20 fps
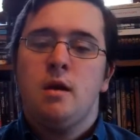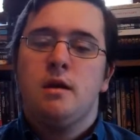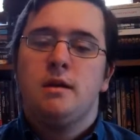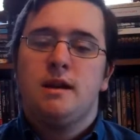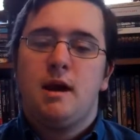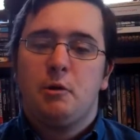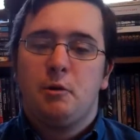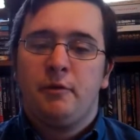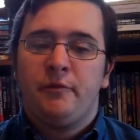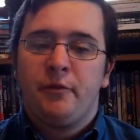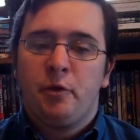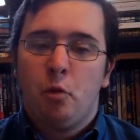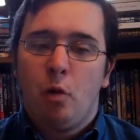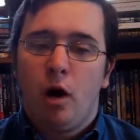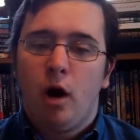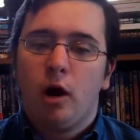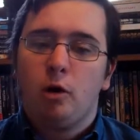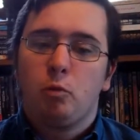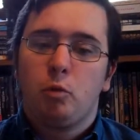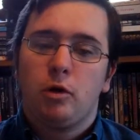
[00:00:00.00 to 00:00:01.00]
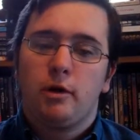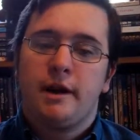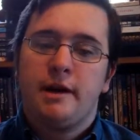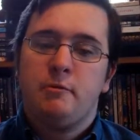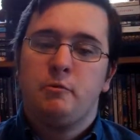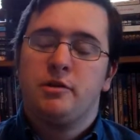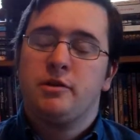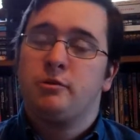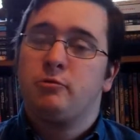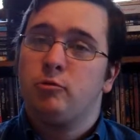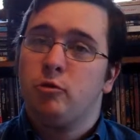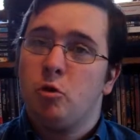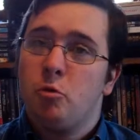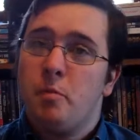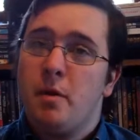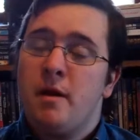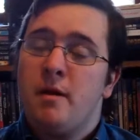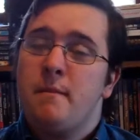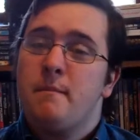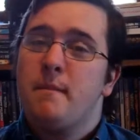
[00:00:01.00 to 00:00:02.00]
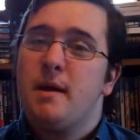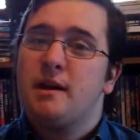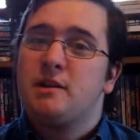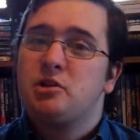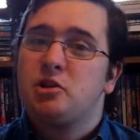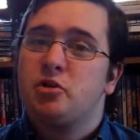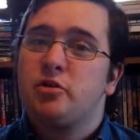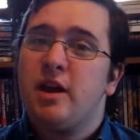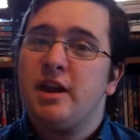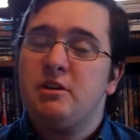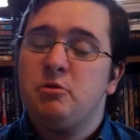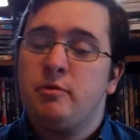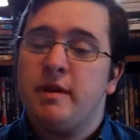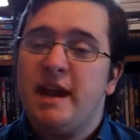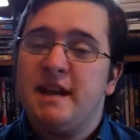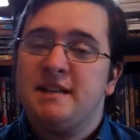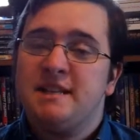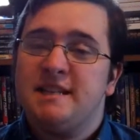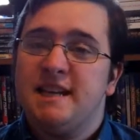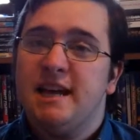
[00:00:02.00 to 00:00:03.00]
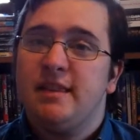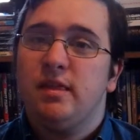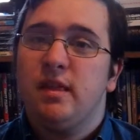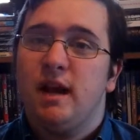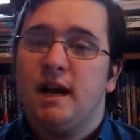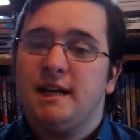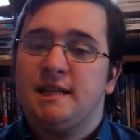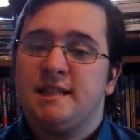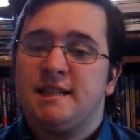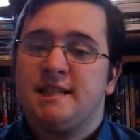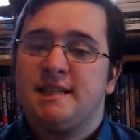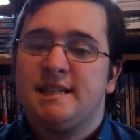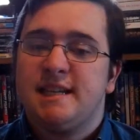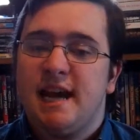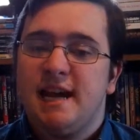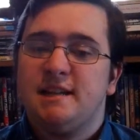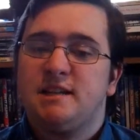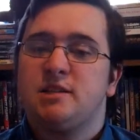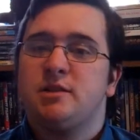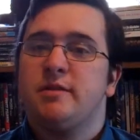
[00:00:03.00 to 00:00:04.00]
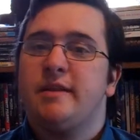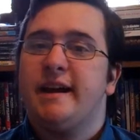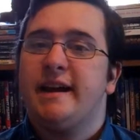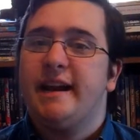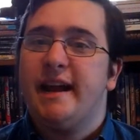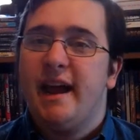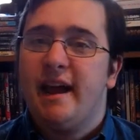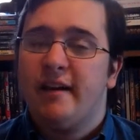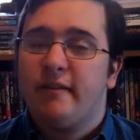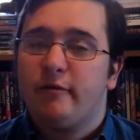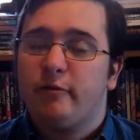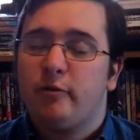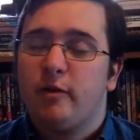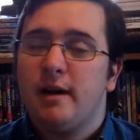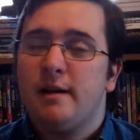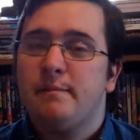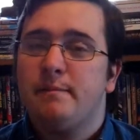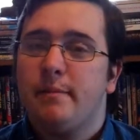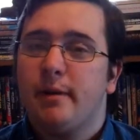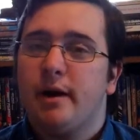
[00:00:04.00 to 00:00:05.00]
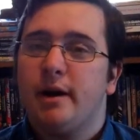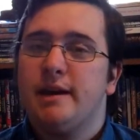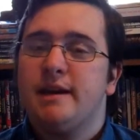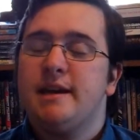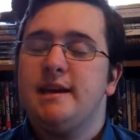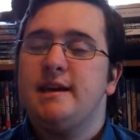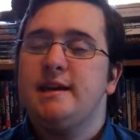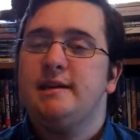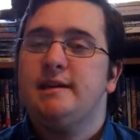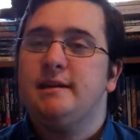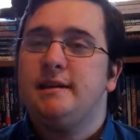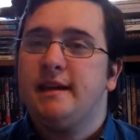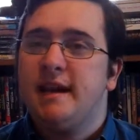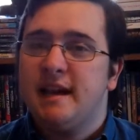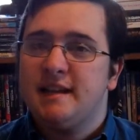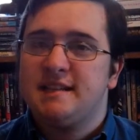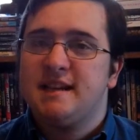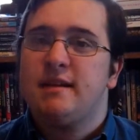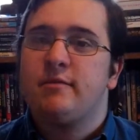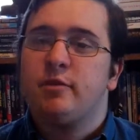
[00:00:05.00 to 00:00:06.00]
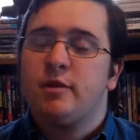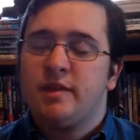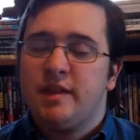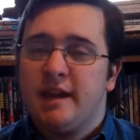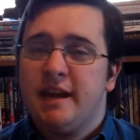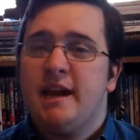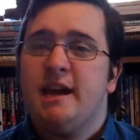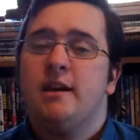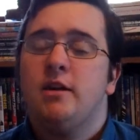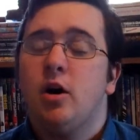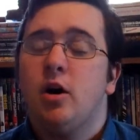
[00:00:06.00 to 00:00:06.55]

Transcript: Now if you are working with a group, make sure that you get deadlines set so that everybody gets everything in